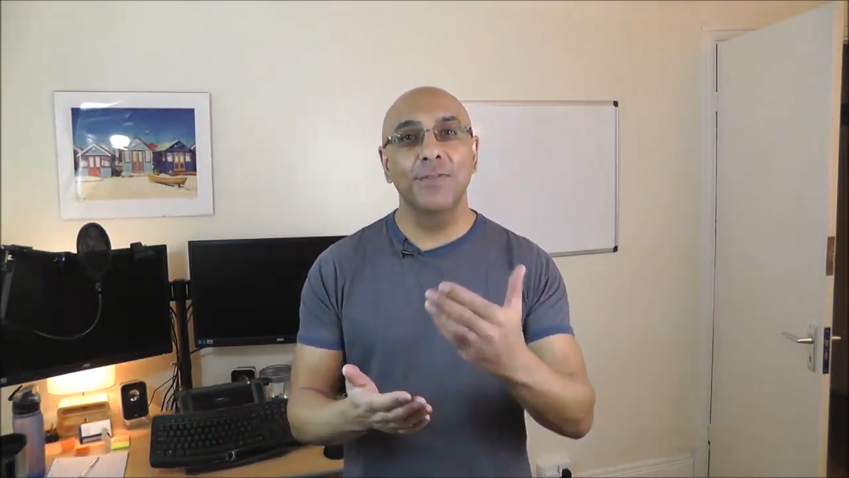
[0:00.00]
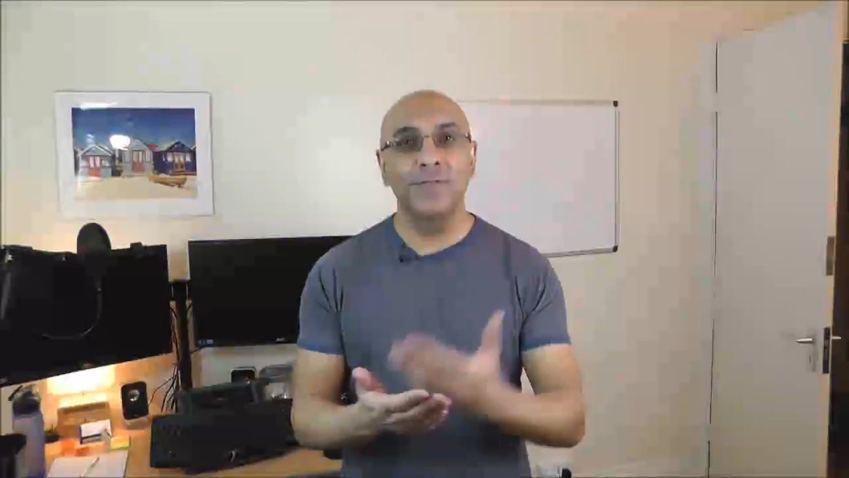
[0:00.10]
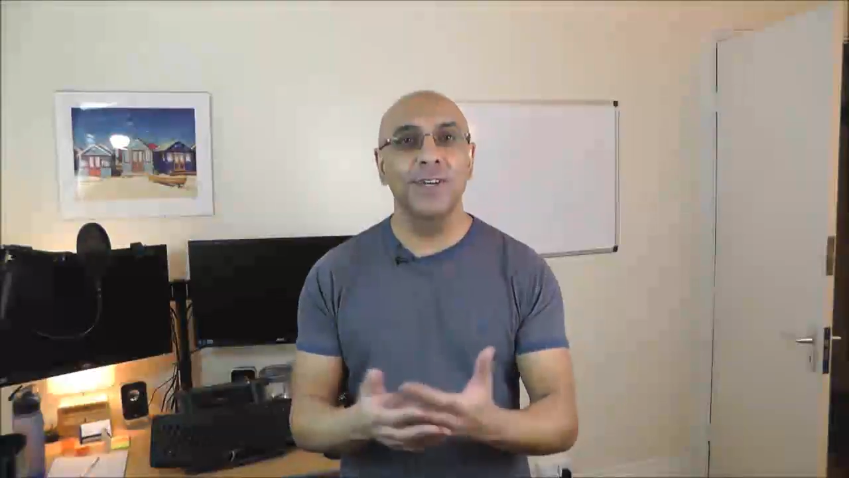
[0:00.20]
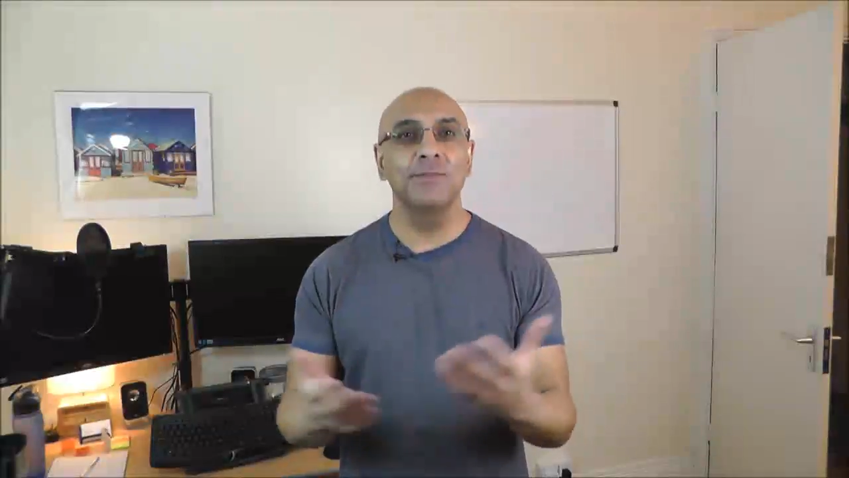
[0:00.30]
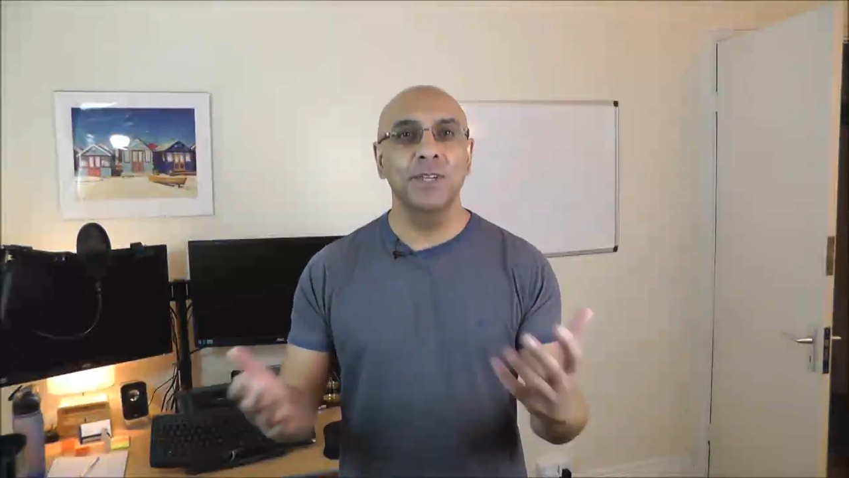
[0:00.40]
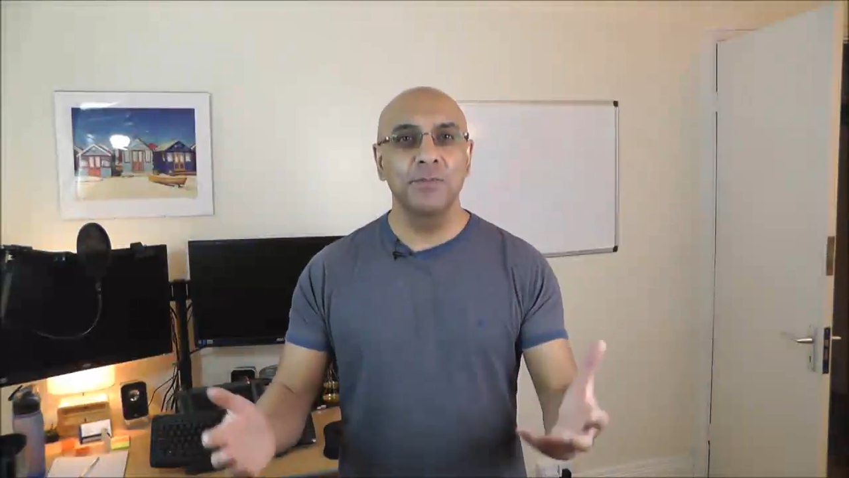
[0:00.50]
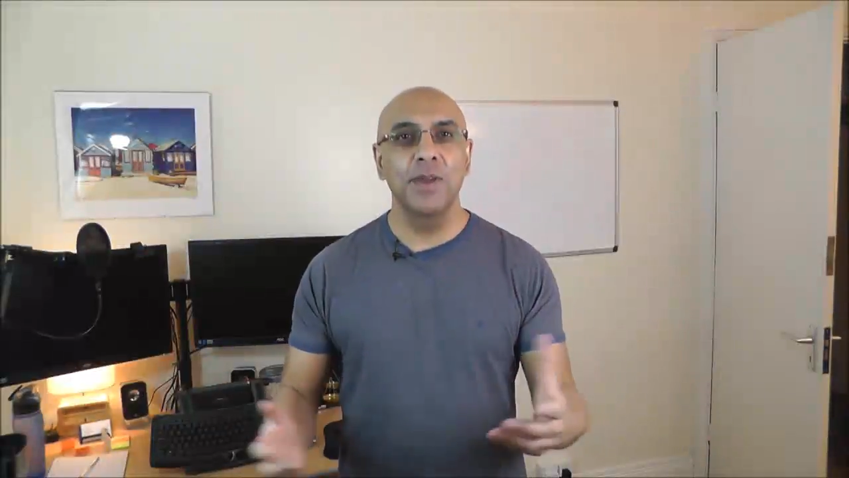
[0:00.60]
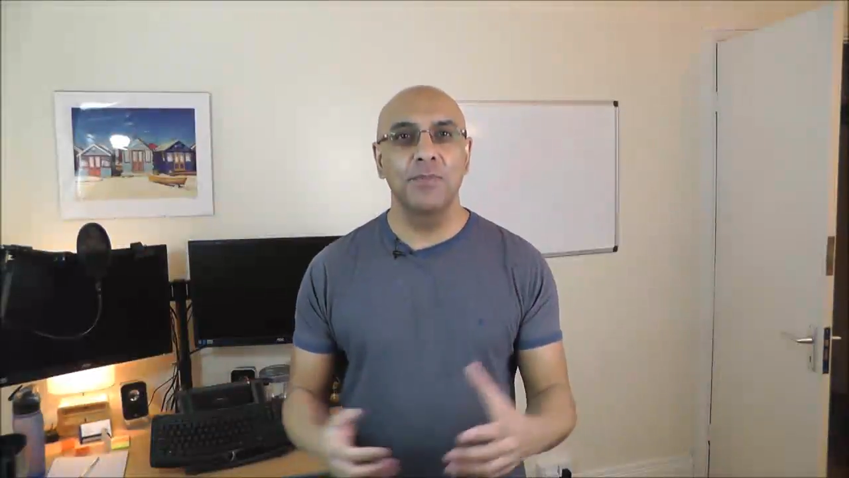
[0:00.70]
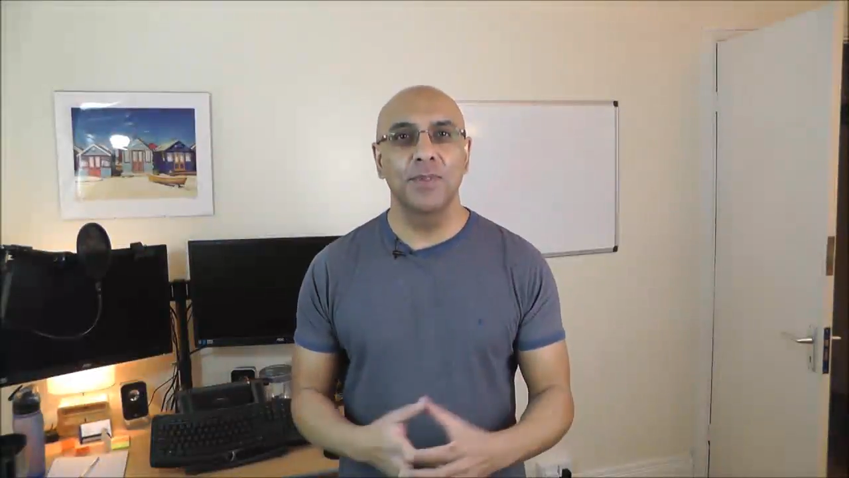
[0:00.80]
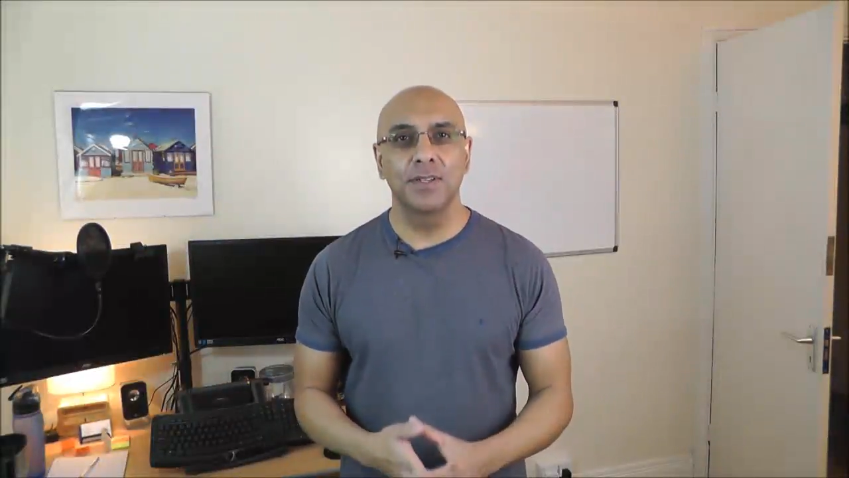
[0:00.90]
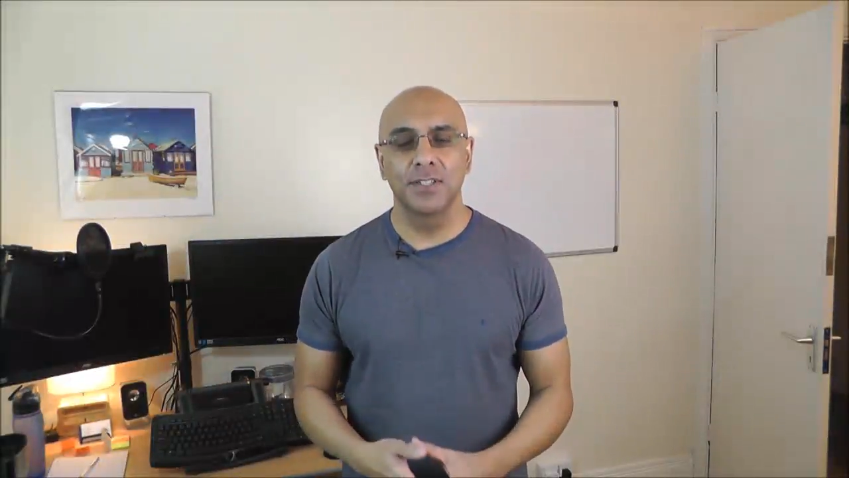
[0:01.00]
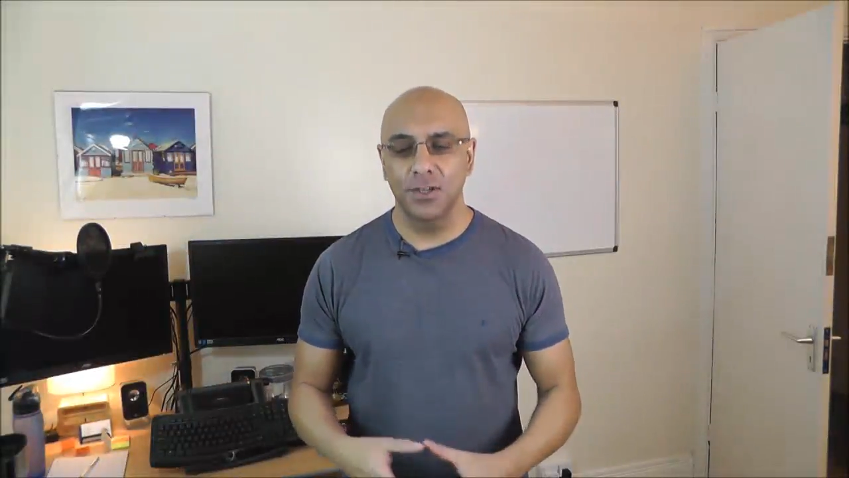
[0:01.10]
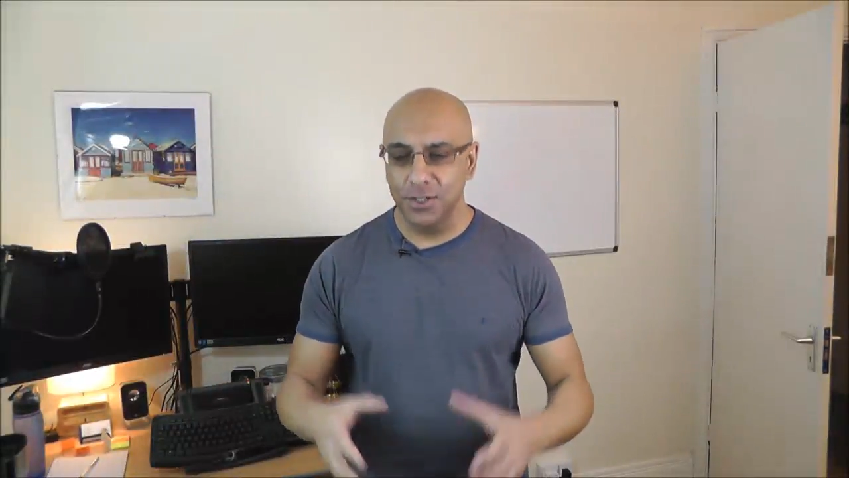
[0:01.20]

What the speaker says: a firm commitment